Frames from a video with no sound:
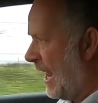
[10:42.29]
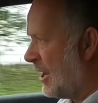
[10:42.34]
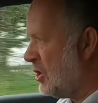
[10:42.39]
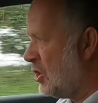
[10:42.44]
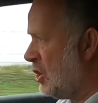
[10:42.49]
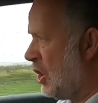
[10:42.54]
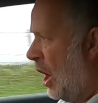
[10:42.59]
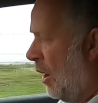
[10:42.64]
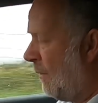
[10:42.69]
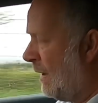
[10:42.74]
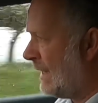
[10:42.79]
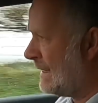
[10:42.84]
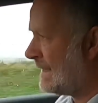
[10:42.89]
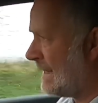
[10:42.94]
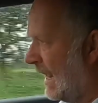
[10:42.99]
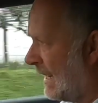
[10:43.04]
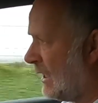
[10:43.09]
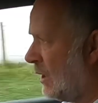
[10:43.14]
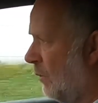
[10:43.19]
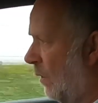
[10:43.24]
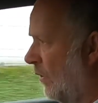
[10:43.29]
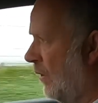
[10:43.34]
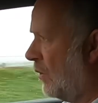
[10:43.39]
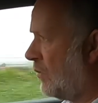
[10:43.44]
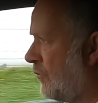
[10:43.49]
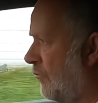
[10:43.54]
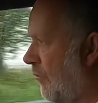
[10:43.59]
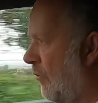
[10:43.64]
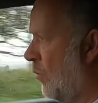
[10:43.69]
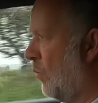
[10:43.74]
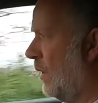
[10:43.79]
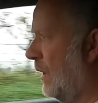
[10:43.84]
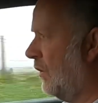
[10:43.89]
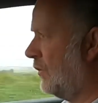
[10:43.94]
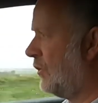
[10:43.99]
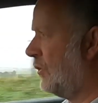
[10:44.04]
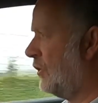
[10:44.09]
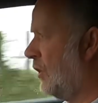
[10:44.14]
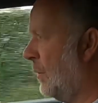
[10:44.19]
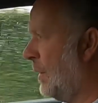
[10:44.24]
I know exactly what those front
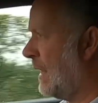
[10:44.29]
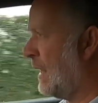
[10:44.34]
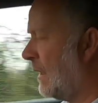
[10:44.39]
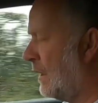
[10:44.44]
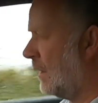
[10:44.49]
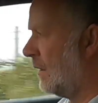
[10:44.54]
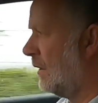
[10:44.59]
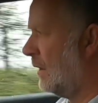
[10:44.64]
wheels are doing.